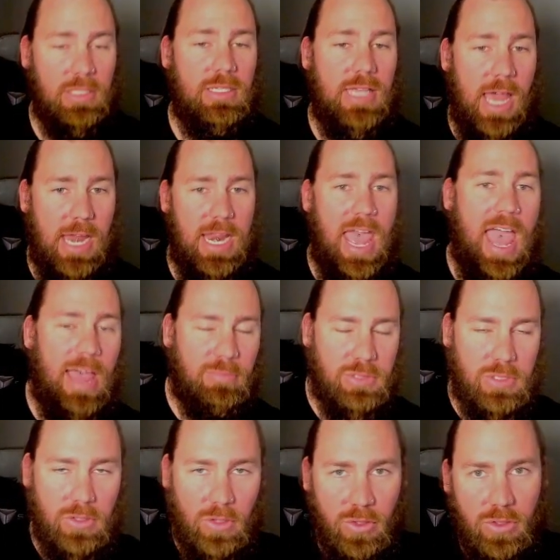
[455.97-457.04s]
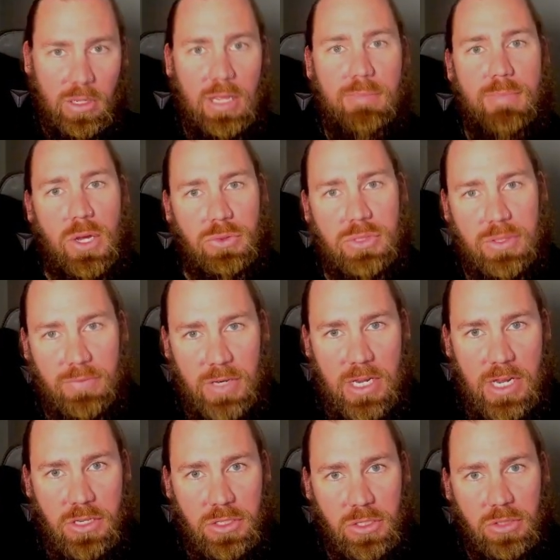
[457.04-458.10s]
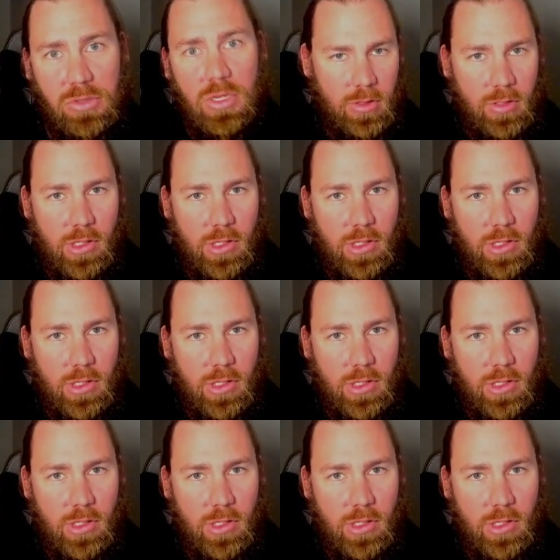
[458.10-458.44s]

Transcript: That absolutely melts if it hits you.